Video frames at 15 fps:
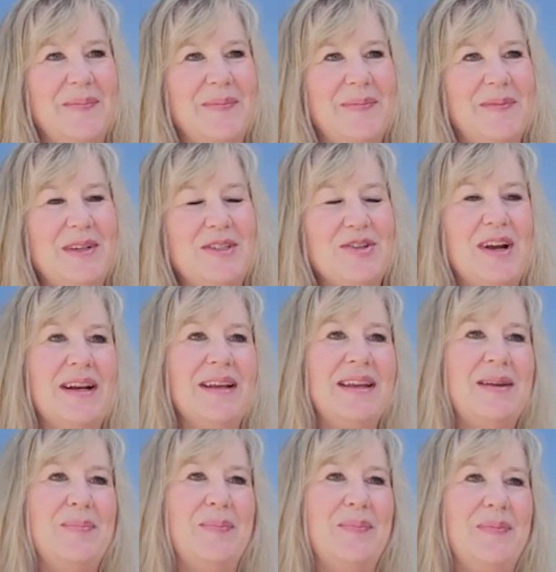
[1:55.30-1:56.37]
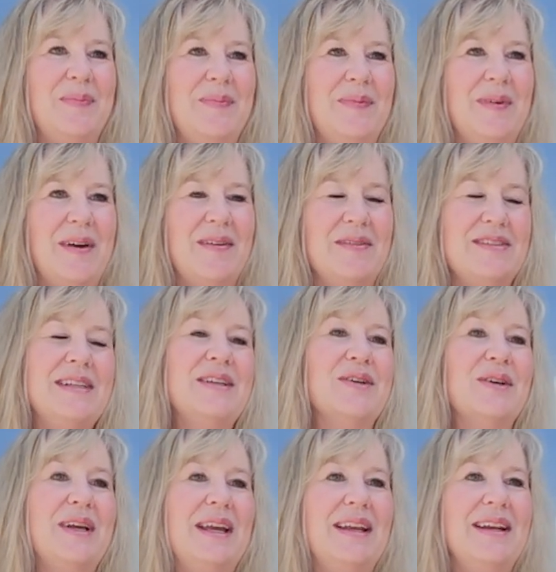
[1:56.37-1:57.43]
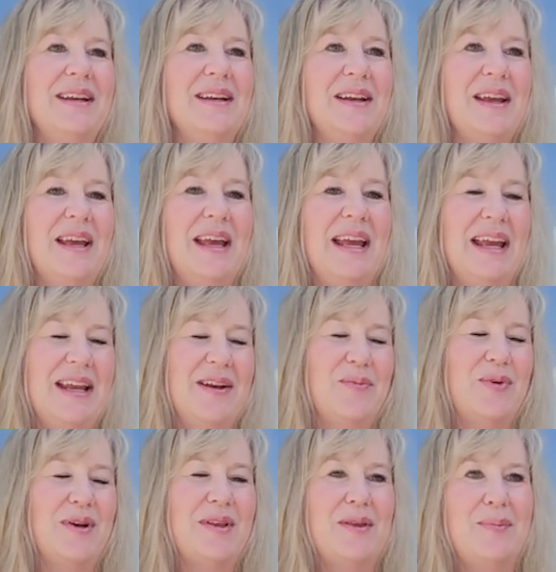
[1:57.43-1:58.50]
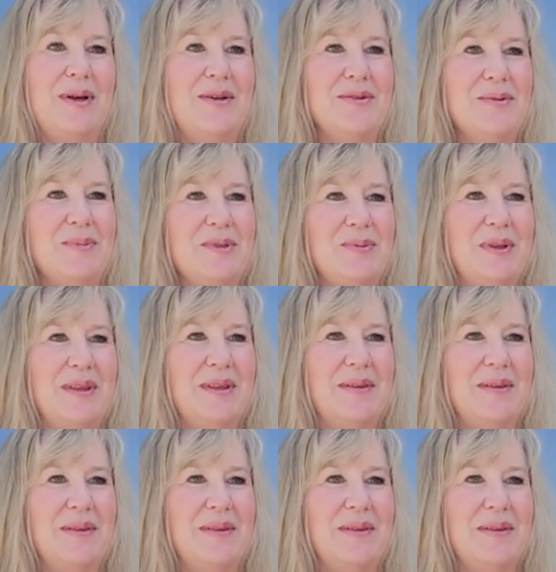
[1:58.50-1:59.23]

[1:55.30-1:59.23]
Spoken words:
We try to keep a single kitten in one of the bedrooms with